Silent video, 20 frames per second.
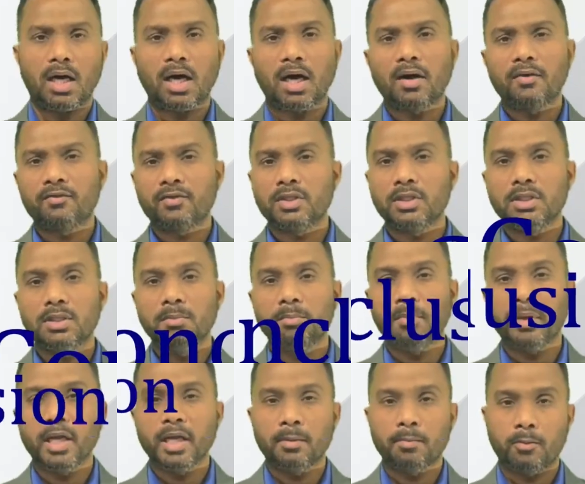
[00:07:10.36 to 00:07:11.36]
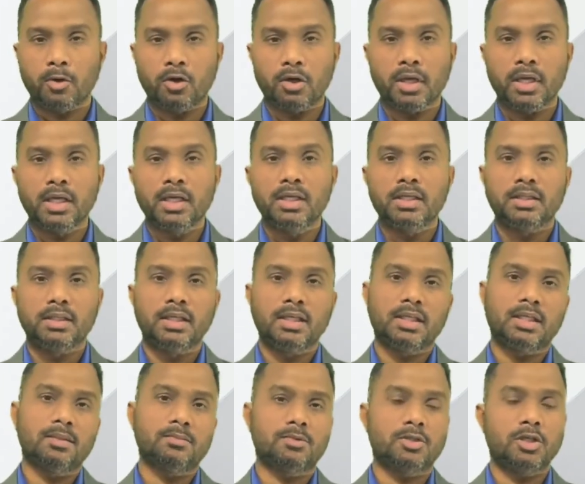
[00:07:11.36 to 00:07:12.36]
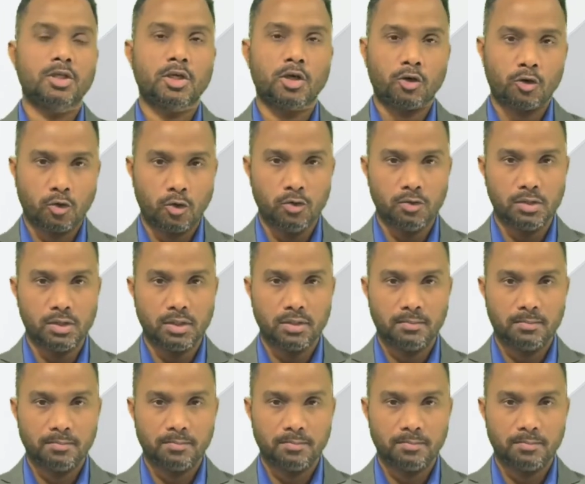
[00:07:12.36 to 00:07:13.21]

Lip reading: After the main body, then comes the conclusion.